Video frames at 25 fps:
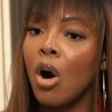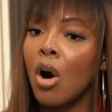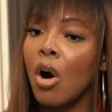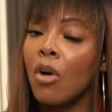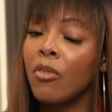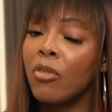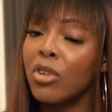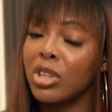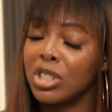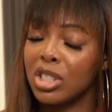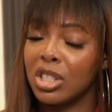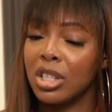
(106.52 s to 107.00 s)

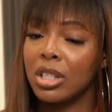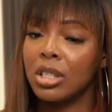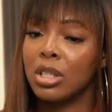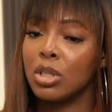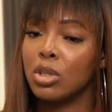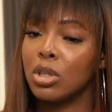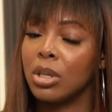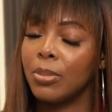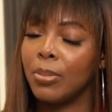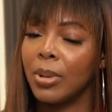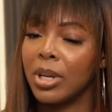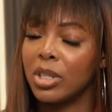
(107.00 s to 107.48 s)
Unfortunately,
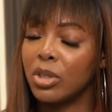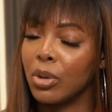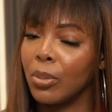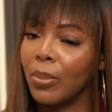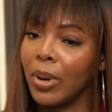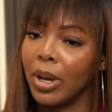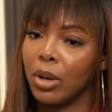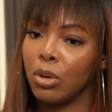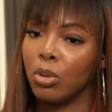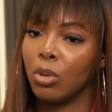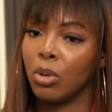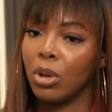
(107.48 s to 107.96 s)
to the best of
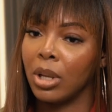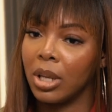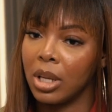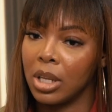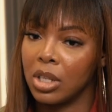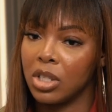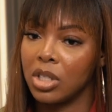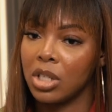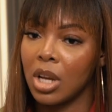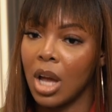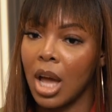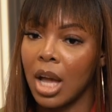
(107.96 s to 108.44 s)
my
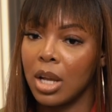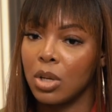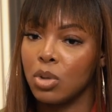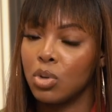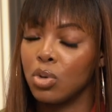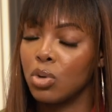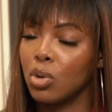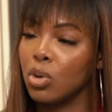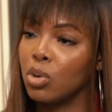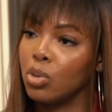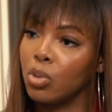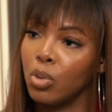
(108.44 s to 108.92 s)
knowledge, I do
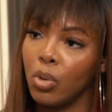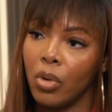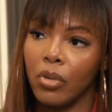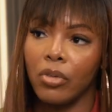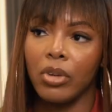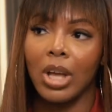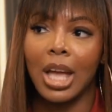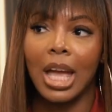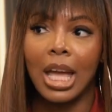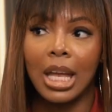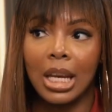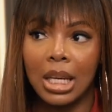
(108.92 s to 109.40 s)
not know of
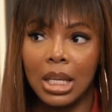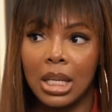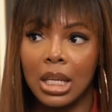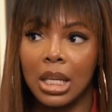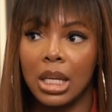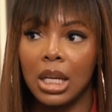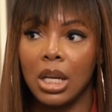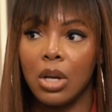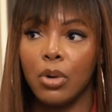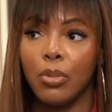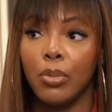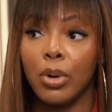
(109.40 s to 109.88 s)

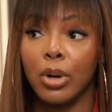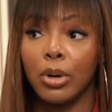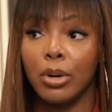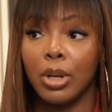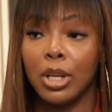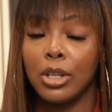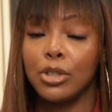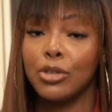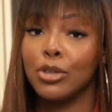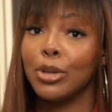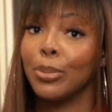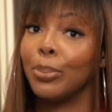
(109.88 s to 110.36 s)
any
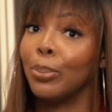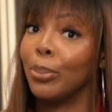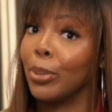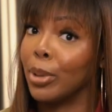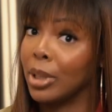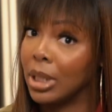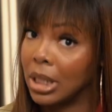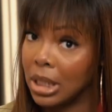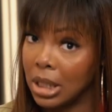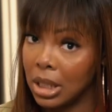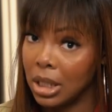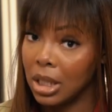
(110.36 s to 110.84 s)
regulatory
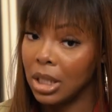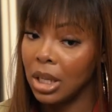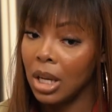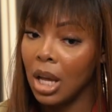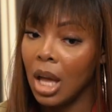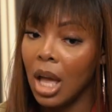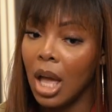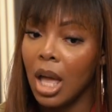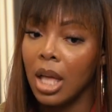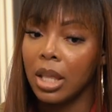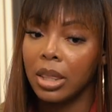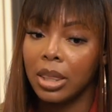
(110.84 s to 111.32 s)
body
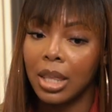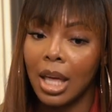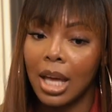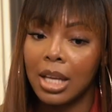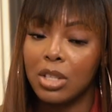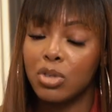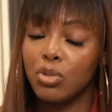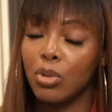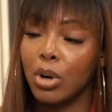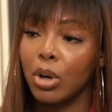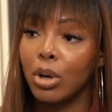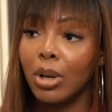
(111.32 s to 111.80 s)
that
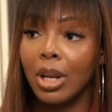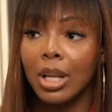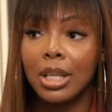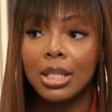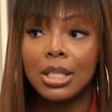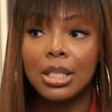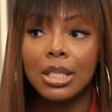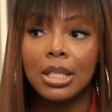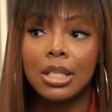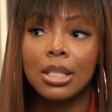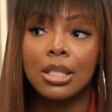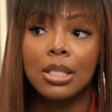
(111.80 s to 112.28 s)
is
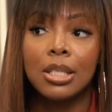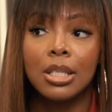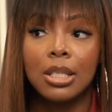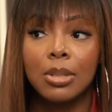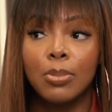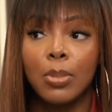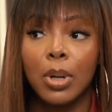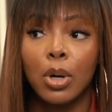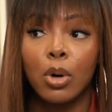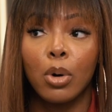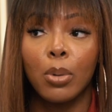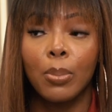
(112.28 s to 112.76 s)
regulating these
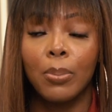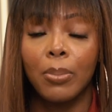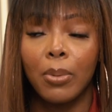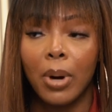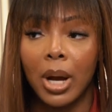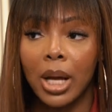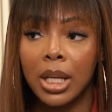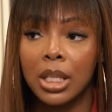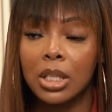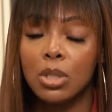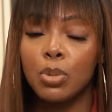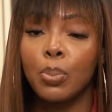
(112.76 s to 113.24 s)
makeup
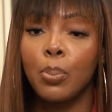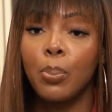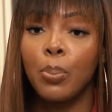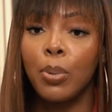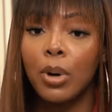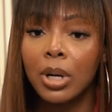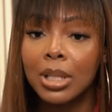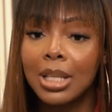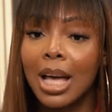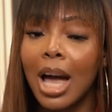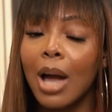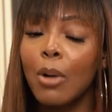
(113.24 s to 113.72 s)
brands.
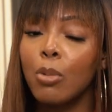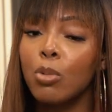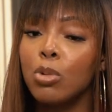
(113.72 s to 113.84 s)
But I